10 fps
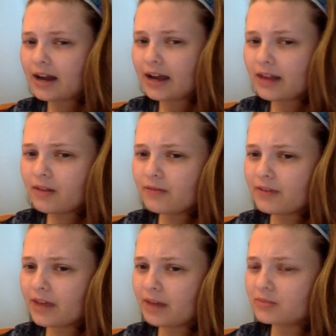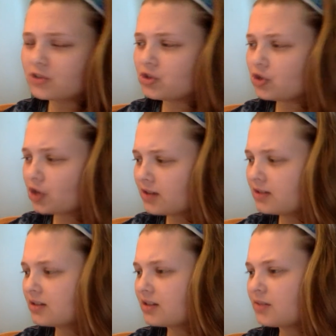I love them
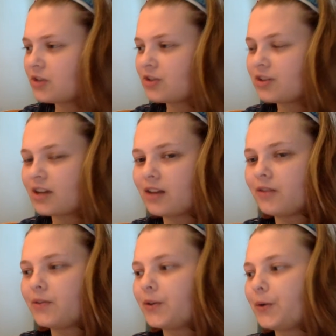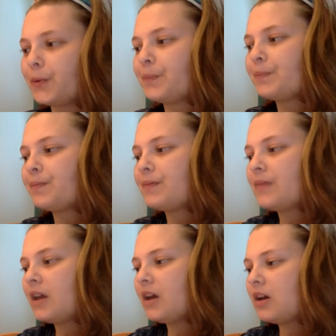just as much as I love you.
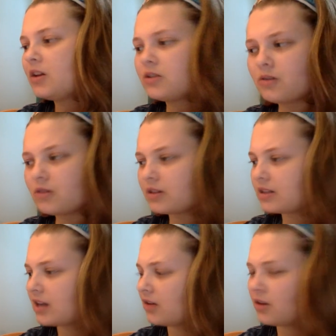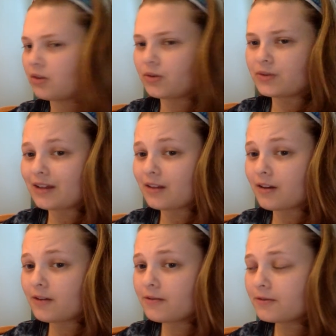Don't look down on those I love.